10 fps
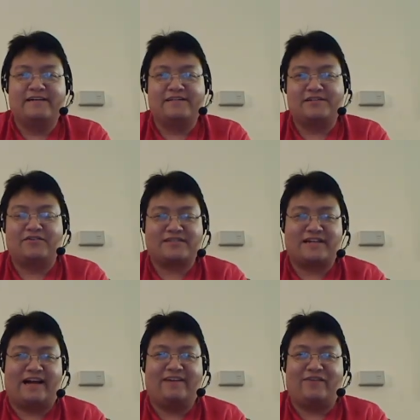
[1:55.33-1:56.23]
So it's
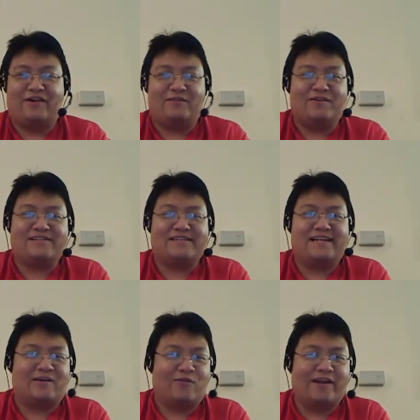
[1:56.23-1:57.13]
kind of almost
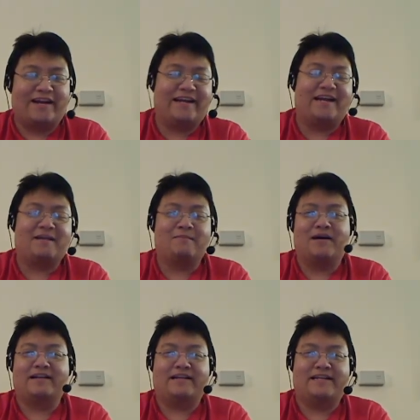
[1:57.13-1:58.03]
like rigging it,
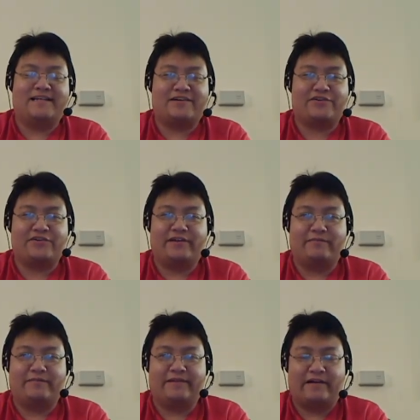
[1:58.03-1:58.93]
but he's actually
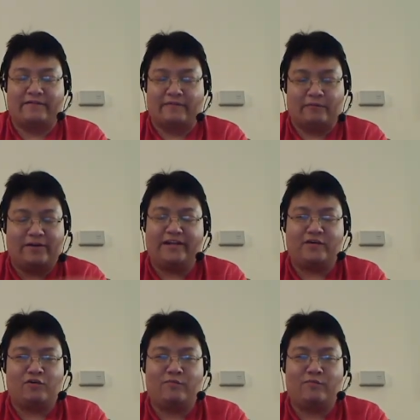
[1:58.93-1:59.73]
they're a really cool